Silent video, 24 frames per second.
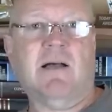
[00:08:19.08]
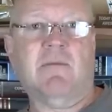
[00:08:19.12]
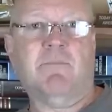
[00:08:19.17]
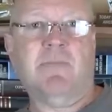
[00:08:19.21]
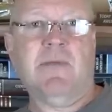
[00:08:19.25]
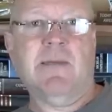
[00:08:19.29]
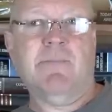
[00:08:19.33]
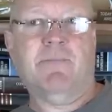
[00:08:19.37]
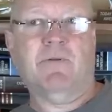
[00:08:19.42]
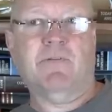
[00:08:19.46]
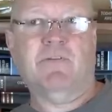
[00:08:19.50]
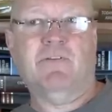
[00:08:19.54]

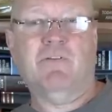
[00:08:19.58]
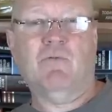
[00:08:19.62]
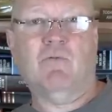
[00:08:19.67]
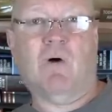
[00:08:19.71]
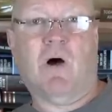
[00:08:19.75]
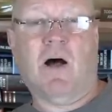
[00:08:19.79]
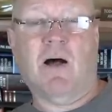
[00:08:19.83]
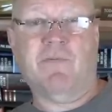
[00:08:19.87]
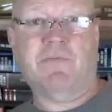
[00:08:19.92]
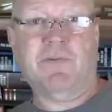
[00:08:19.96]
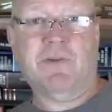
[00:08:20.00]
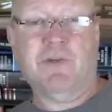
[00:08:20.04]
people do
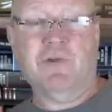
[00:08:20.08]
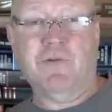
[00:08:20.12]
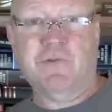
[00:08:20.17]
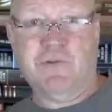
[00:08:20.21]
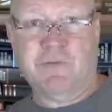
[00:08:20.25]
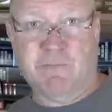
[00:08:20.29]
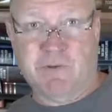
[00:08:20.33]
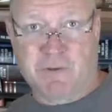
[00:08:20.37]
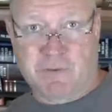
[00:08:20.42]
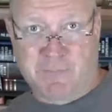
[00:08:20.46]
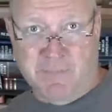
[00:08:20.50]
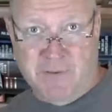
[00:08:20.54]
often use
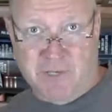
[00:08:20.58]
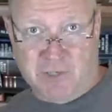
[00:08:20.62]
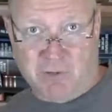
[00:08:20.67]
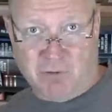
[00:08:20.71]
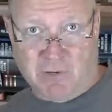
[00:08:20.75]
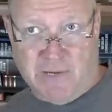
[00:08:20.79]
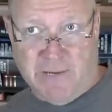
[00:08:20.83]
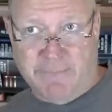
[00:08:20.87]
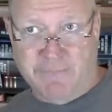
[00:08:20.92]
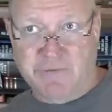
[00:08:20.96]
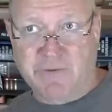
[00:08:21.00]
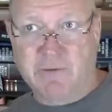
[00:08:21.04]
them to commit
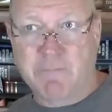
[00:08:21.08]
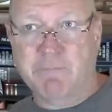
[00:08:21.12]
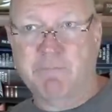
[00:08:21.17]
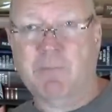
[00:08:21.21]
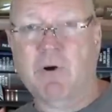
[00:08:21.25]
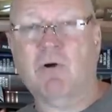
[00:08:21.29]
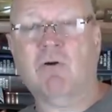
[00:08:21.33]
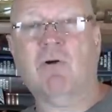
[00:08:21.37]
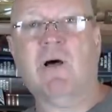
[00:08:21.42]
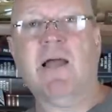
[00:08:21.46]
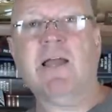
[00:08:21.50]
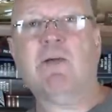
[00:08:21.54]
crimes,
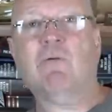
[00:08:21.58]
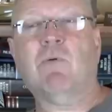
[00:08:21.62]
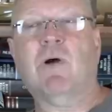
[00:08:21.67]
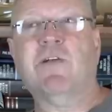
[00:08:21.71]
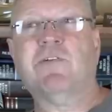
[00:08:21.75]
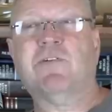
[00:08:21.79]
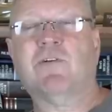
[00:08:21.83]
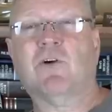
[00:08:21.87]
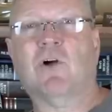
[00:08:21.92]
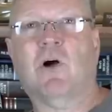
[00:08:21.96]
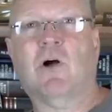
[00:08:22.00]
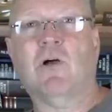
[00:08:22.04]
but
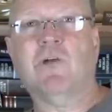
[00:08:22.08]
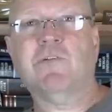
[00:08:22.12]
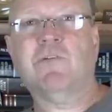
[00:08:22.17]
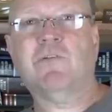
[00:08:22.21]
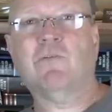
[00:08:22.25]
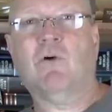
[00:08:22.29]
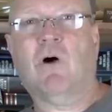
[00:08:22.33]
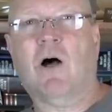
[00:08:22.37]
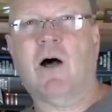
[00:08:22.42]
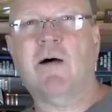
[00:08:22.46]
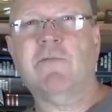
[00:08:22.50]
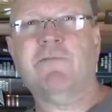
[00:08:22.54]
likewise, they're
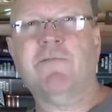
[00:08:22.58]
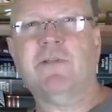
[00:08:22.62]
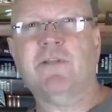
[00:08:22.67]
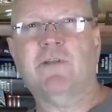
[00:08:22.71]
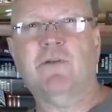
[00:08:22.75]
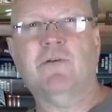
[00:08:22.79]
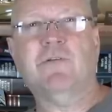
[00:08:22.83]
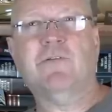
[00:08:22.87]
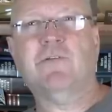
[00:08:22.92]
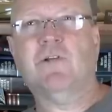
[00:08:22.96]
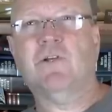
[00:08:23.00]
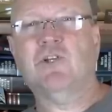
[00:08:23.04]
also often
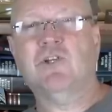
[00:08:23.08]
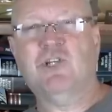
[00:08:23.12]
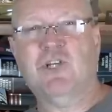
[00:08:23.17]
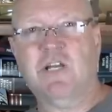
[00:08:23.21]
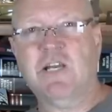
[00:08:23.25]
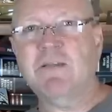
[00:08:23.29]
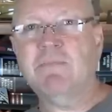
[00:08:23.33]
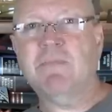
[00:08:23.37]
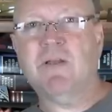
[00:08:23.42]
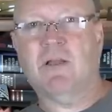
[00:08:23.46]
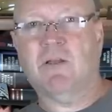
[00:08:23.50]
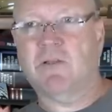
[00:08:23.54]
used
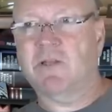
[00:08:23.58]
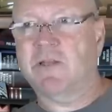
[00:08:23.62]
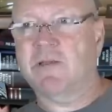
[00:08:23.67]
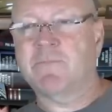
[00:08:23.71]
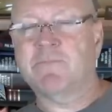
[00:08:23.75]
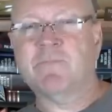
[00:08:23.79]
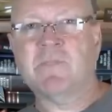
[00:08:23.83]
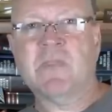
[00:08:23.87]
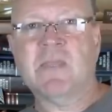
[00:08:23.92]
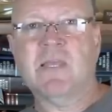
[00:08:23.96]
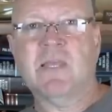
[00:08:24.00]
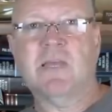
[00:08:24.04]
legitimately.
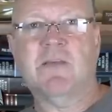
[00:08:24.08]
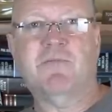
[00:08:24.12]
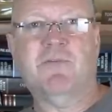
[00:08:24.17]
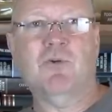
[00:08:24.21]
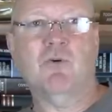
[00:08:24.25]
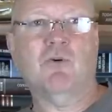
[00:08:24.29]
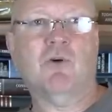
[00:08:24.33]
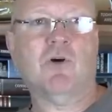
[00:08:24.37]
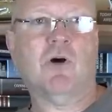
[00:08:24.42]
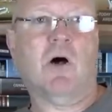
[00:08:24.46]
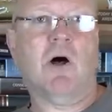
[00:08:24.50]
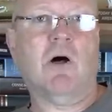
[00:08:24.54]
If
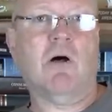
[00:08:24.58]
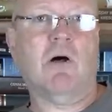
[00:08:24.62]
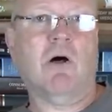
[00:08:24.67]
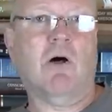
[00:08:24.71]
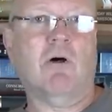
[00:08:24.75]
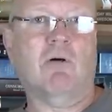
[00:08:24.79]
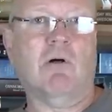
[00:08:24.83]
you call a